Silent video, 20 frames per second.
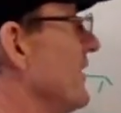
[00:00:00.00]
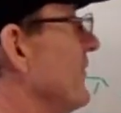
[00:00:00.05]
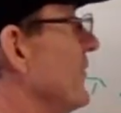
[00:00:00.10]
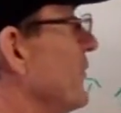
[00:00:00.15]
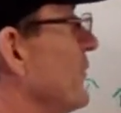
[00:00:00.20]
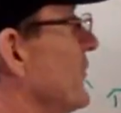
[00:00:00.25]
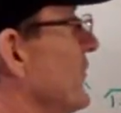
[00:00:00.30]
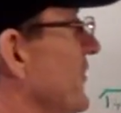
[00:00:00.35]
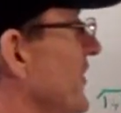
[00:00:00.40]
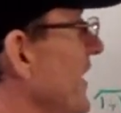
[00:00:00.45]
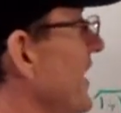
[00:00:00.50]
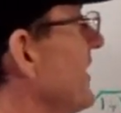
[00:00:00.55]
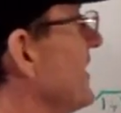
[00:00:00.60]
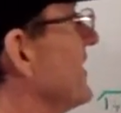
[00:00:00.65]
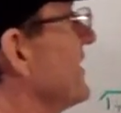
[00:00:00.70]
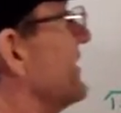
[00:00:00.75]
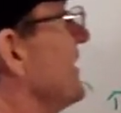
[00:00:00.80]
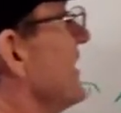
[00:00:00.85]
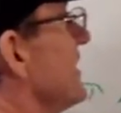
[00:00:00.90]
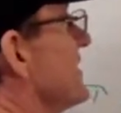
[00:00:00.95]
if you take
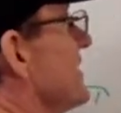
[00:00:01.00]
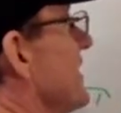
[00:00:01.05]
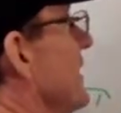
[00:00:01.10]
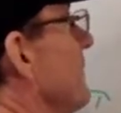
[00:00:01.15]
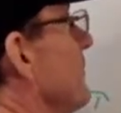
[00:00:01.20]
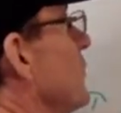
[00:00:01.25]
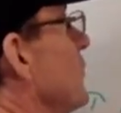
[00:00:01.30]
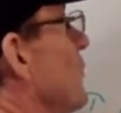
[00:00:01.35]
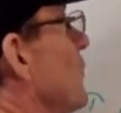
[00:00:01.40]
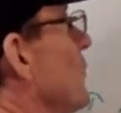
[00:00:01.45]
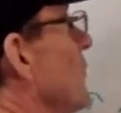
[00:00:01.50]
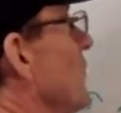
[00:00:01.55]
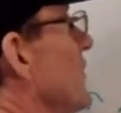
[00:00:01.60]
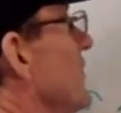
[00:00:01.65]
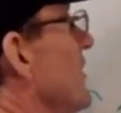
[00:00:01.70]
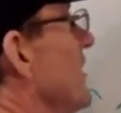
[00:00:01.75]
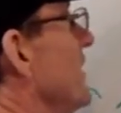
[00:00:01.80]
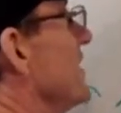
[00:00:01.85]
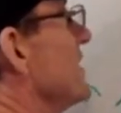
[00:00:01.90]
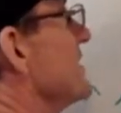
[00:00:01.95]
the DSM
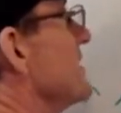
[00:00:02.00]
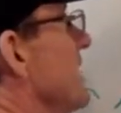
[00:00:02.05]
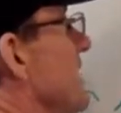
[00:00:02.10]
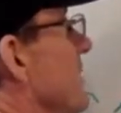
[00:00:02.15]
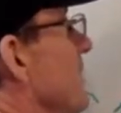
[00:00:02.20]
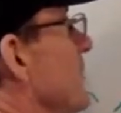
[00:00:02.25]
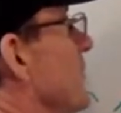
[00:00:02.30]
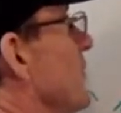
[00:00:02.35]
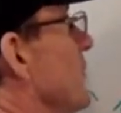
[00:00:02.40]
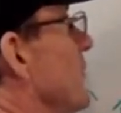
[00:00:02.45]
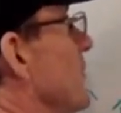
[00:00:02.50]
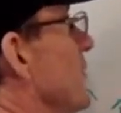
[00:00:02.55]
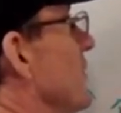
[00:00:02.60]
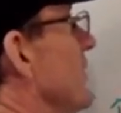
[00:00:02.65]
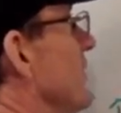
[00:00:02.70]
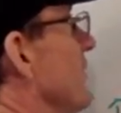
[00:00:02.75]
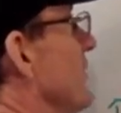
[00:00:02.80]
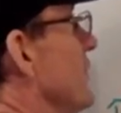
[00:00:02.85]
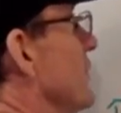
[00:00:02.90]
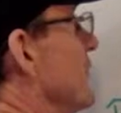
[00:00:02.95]
tool,
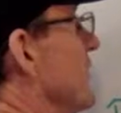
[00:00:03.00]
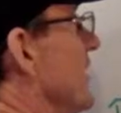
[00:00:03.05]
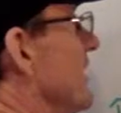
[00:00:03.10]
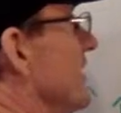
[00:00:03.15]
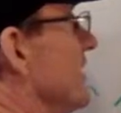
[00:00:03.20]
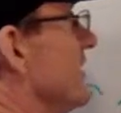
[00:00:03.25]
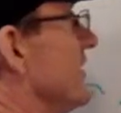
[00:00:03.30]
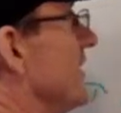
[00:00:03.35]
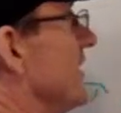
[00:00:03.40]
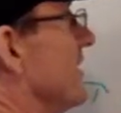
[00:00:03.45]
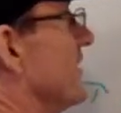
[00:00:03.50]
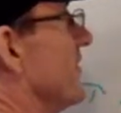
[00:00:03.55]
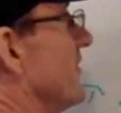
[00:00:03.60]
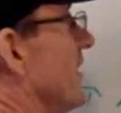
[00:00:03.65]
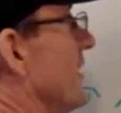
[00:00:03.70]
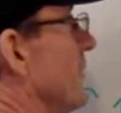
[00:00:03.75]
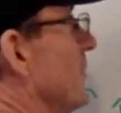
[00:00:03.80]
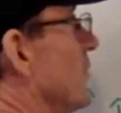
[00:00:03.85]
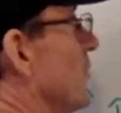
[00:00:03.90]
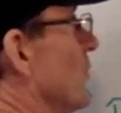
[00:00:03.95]
if you take the
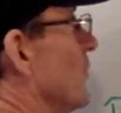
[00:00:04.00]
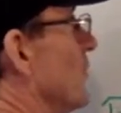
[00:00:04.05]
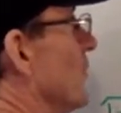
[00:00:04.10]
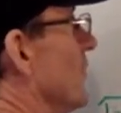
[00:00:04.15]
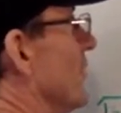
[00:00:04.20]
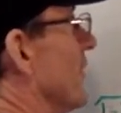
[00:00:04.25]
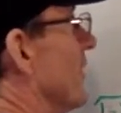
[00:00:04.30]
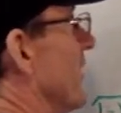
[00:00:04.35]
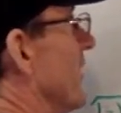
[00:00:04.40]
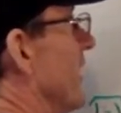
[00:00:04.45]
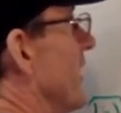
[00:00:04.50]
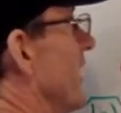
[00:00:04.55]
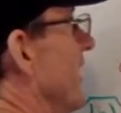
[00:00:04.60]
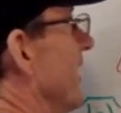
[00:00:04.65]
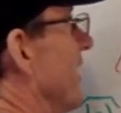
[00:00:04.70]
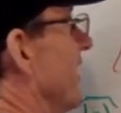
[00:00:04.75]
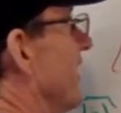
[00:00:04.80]
DSM tool, okay.